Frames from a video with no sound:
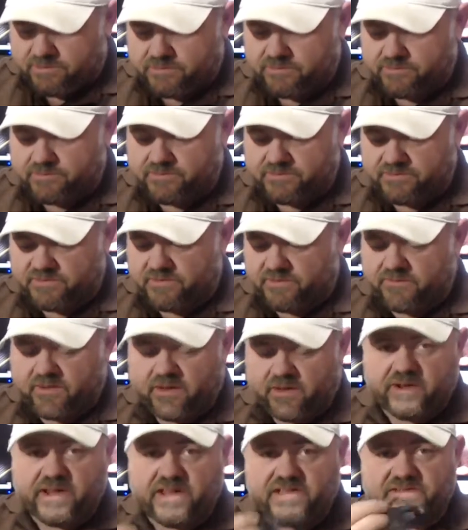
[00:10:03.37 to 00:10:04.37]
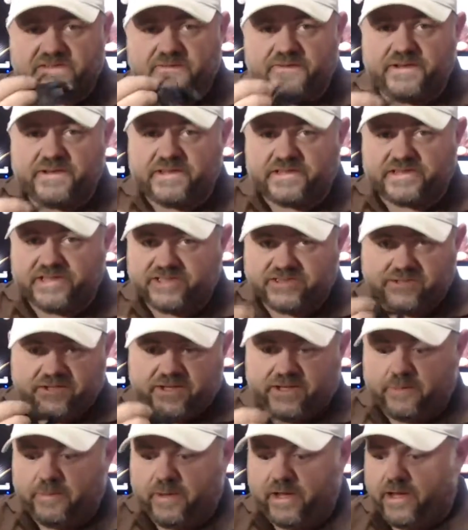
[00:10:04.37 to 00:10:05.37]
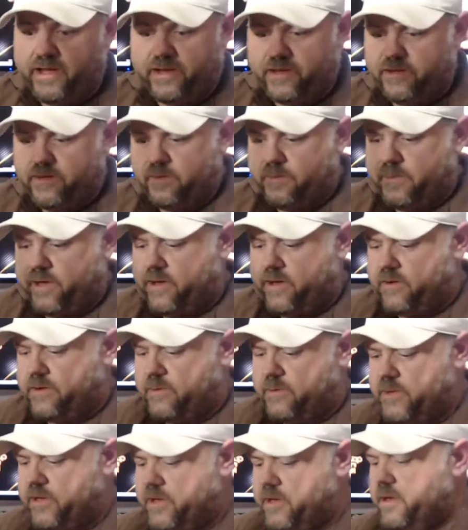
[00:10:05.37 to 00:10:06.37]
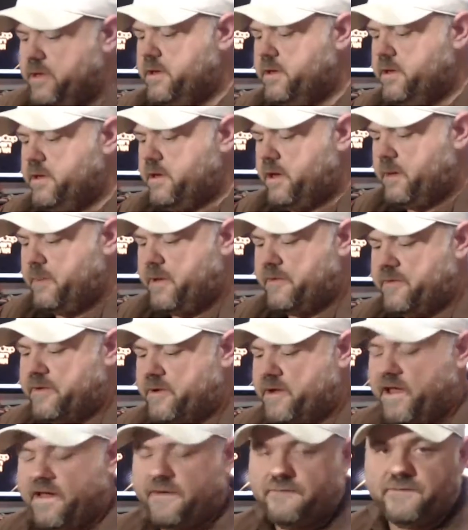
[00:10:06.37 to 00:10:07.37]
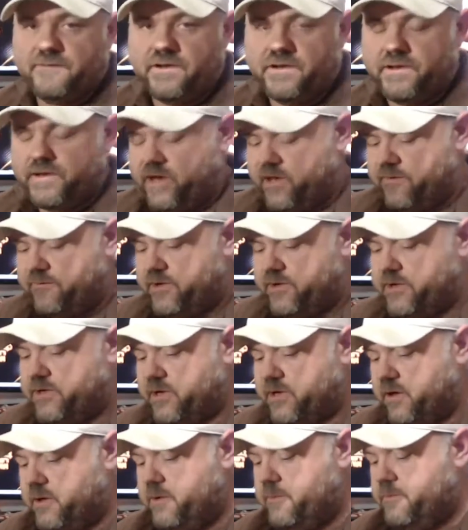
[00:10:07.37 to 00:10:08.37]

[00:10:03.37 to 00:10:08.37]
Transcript: You know, so if I don't catch a fish, I still get paid. It don't matter to me. I'm out there to have fun and have a good